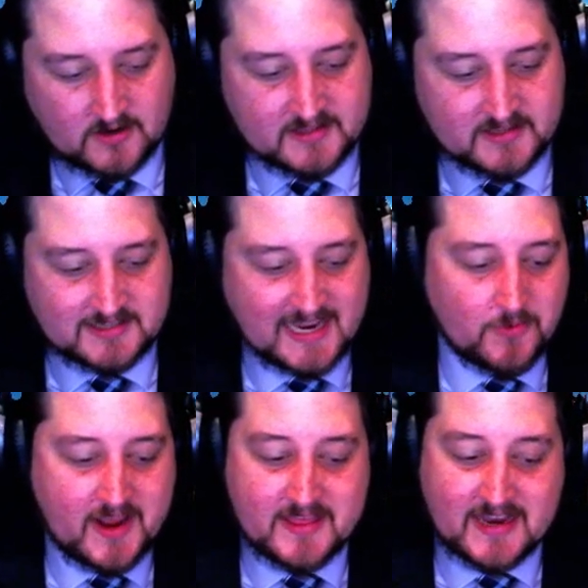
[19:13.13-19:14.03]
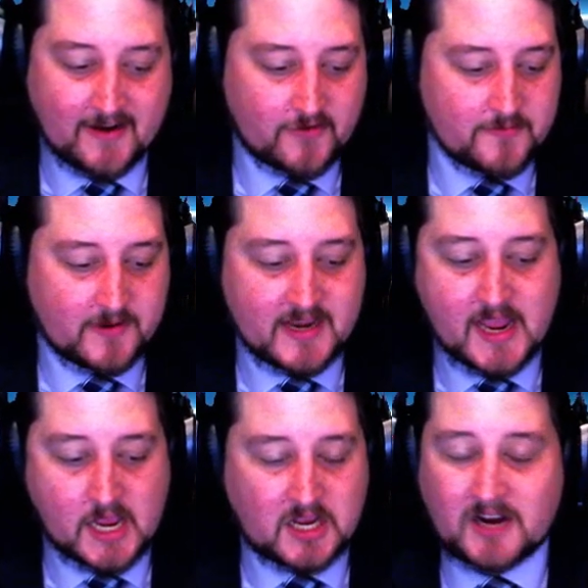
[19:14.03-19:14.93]
in the same way that
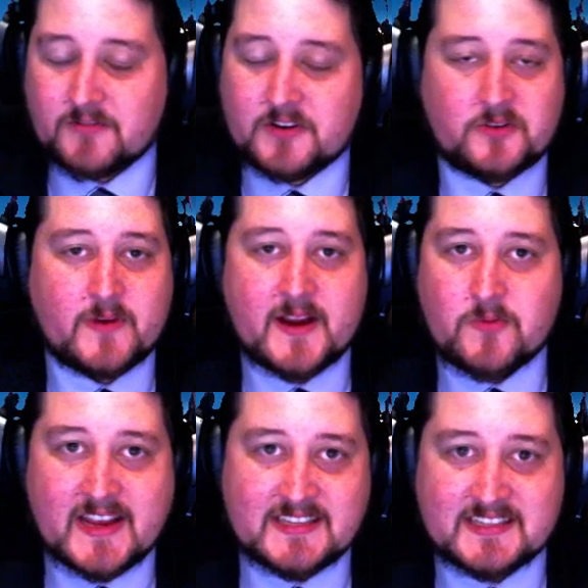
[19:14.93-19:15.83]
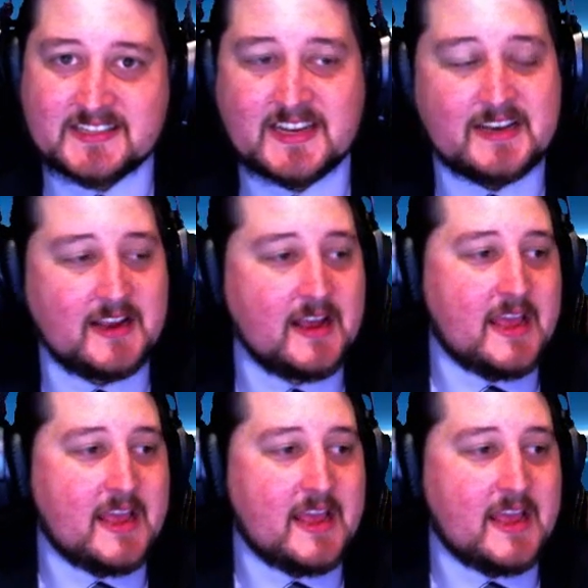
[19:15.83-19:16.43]
everybody covered the Ray Rice incident